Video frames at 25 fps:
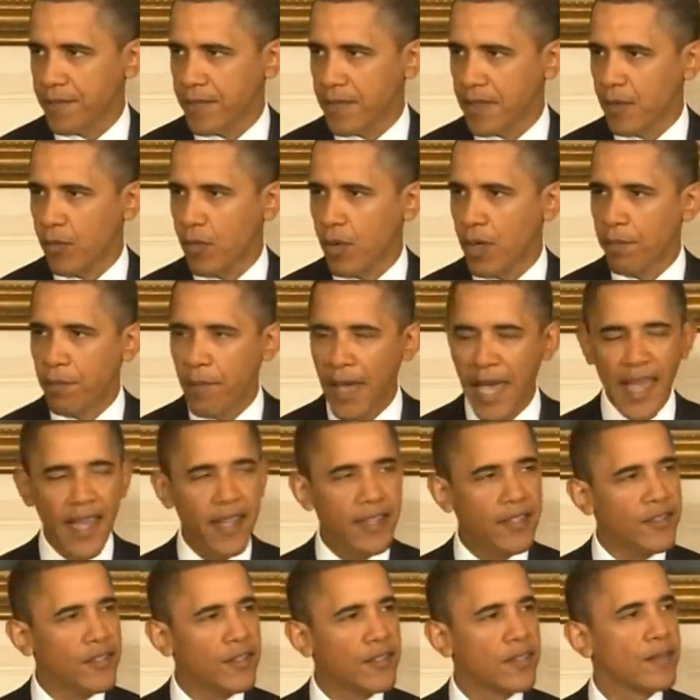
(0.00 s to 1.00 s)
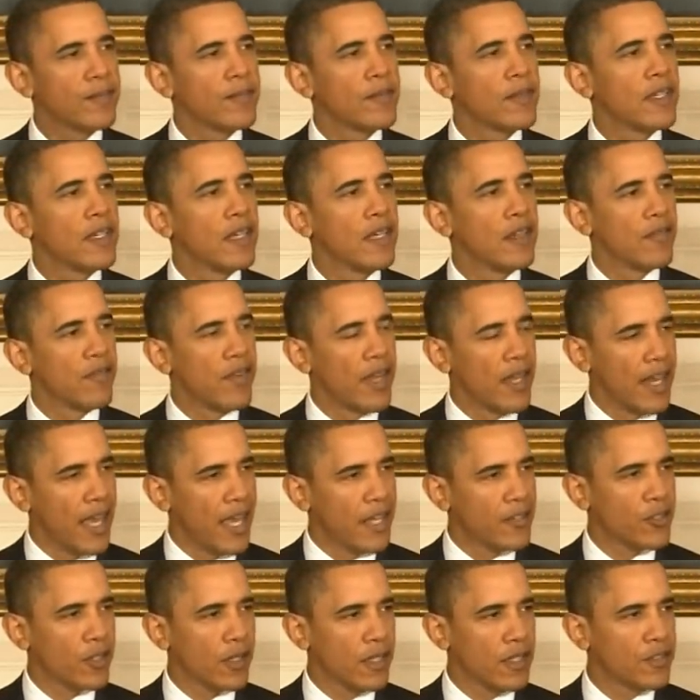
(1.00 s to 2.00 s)
when banks and
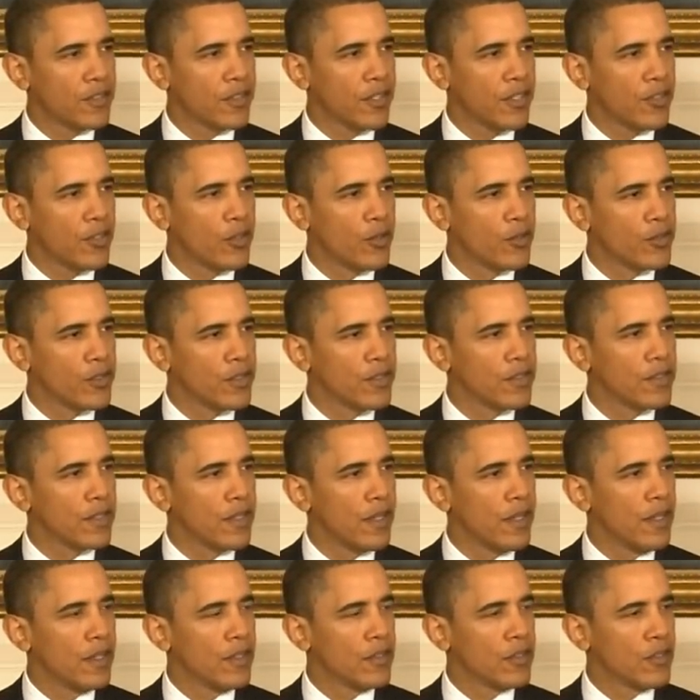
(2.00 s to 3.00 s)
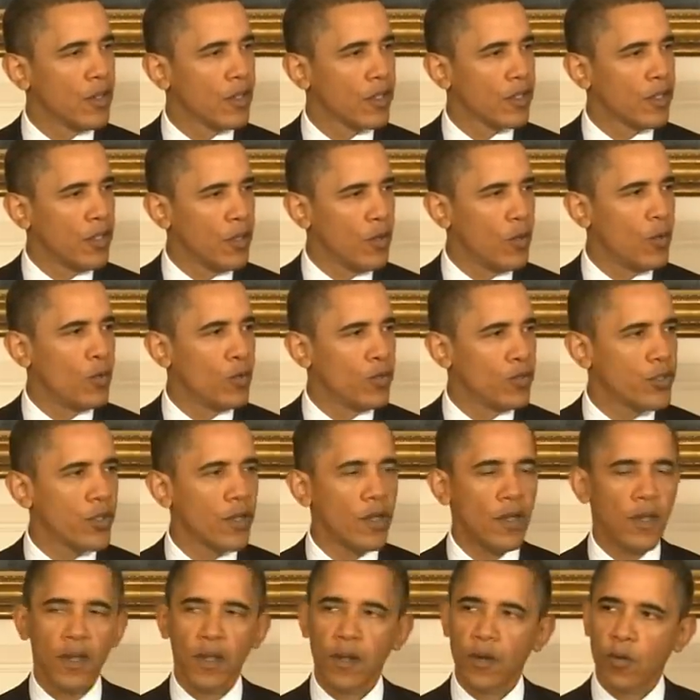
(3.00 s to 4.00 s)
financial institutions took huge,
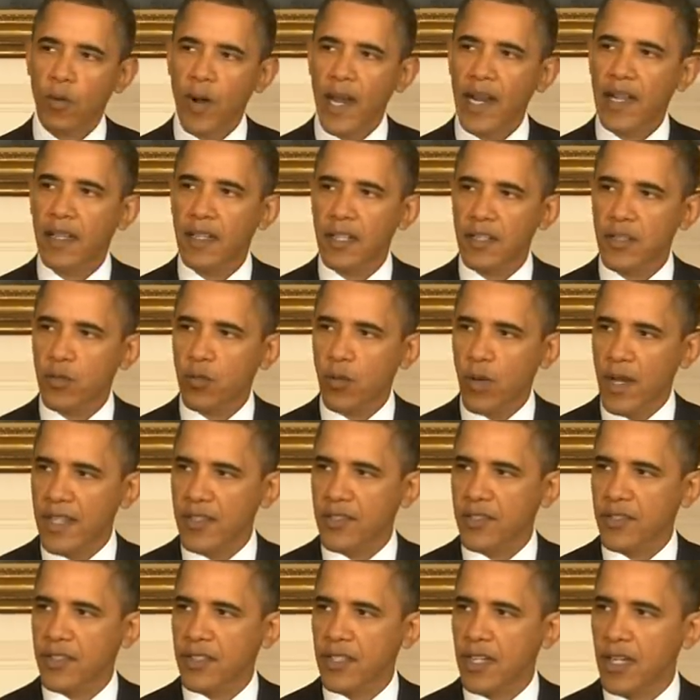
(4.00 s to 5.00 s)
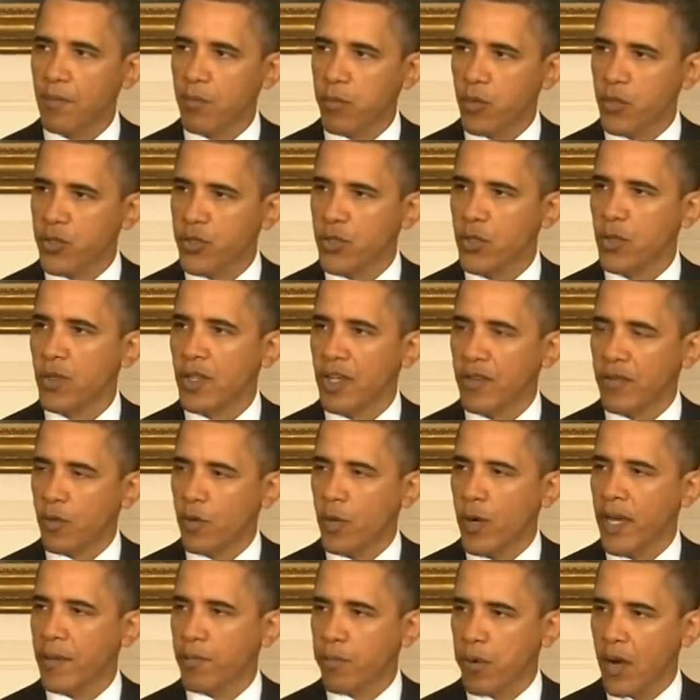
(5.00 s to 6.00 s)
reckless risks in pursuit of
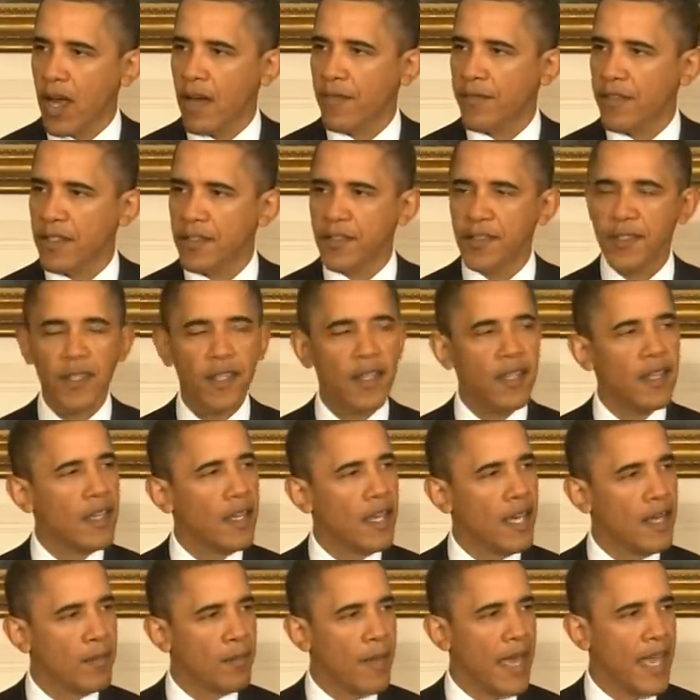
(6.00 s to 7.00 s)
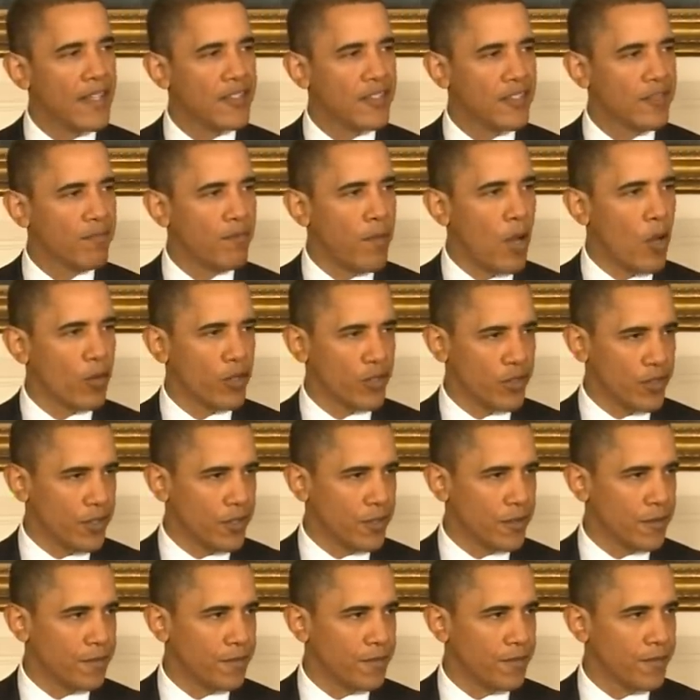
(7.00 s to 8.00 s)
quick profits and massive
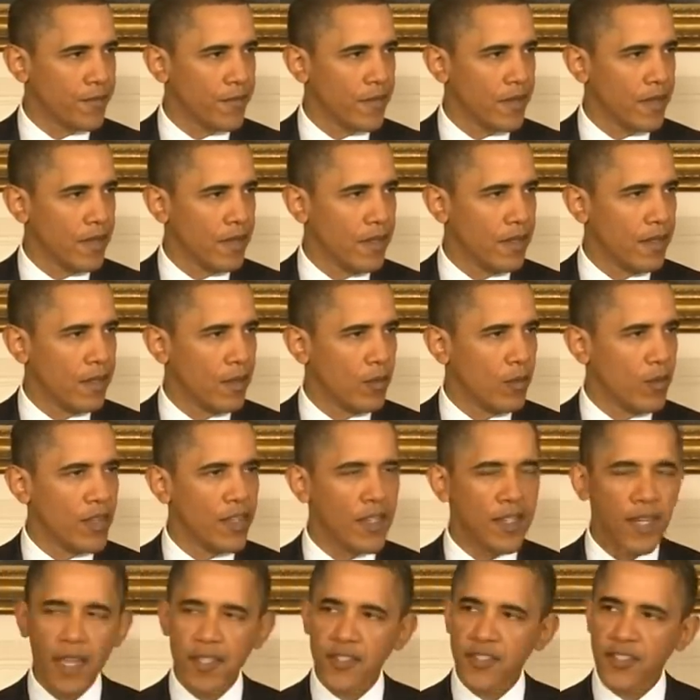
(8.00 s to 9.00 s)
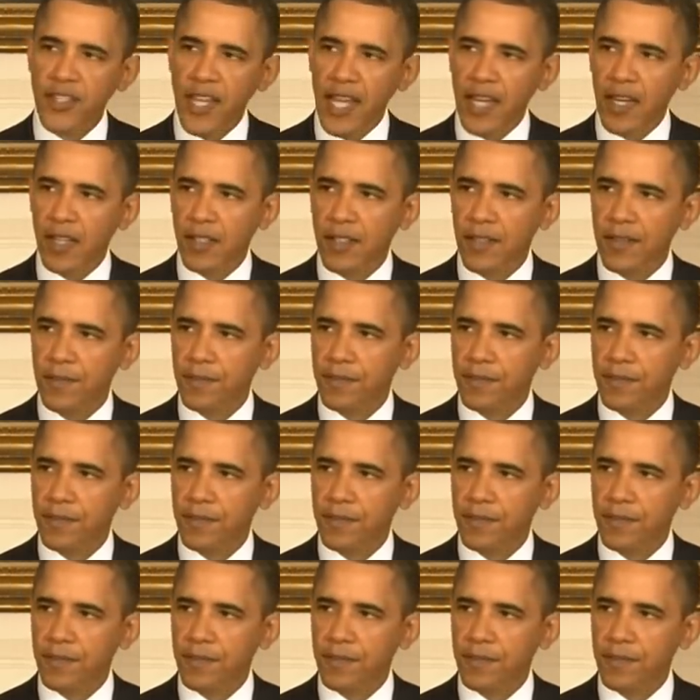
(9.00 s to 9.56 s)
bonuses. When the dust settled